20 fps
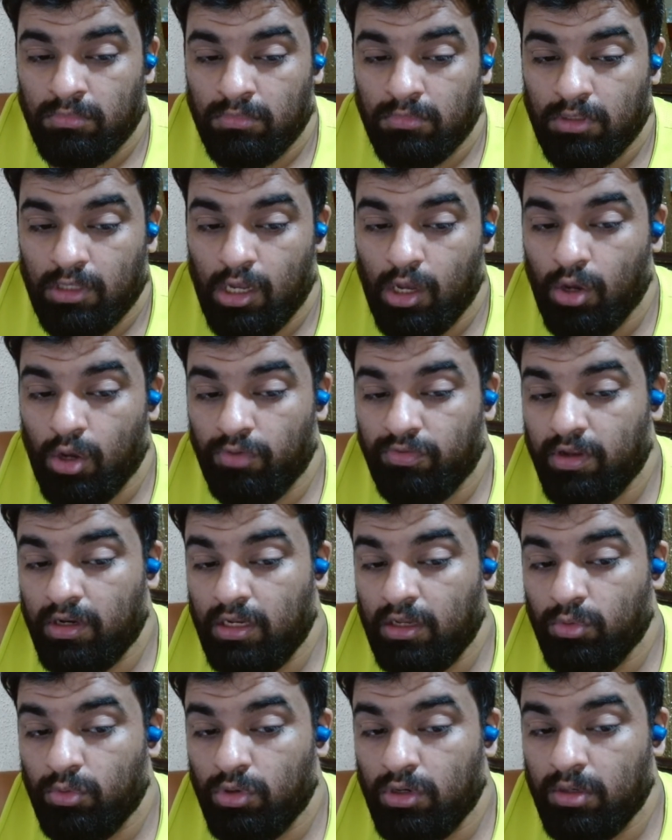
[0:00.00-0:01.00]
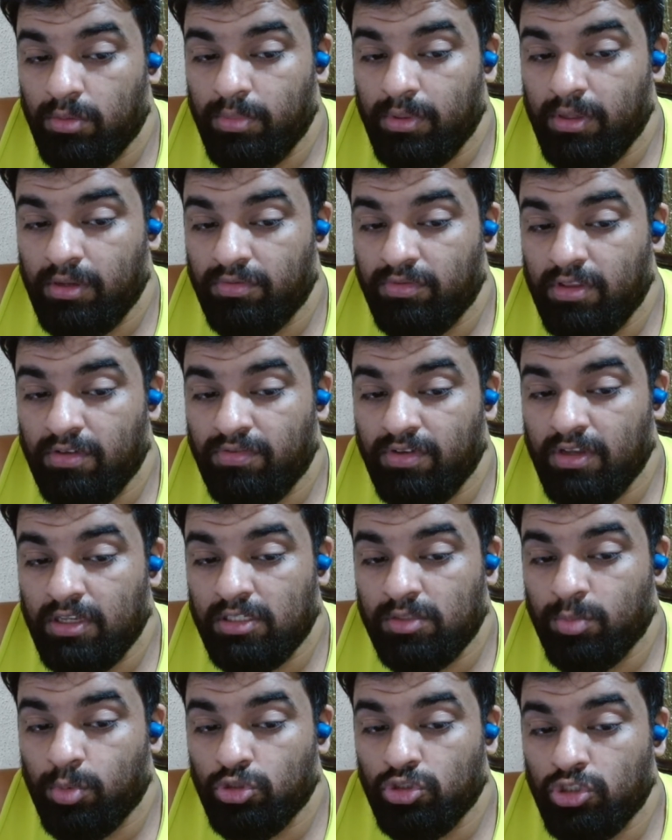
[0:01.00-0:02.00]
How funny would it be if they
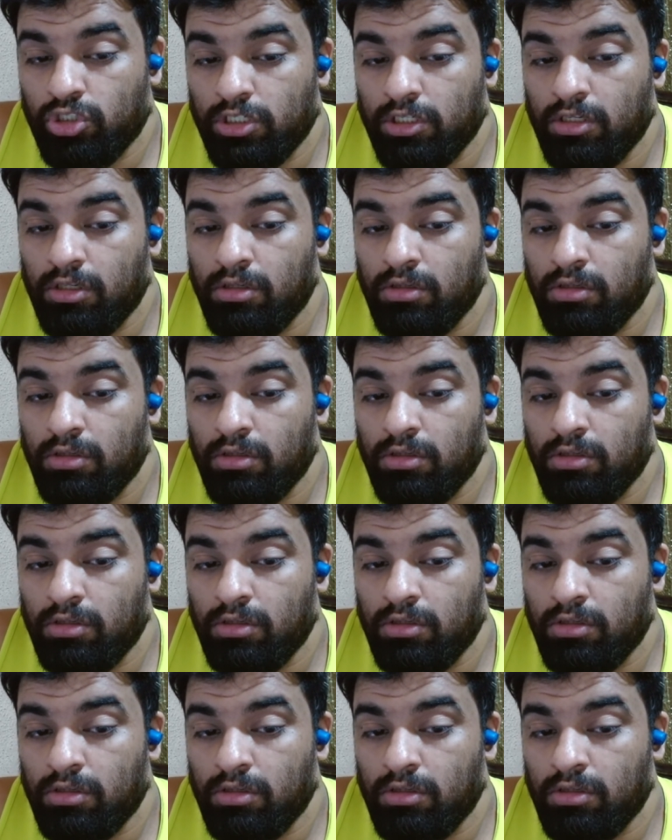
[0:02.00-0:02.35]
faced Portugal?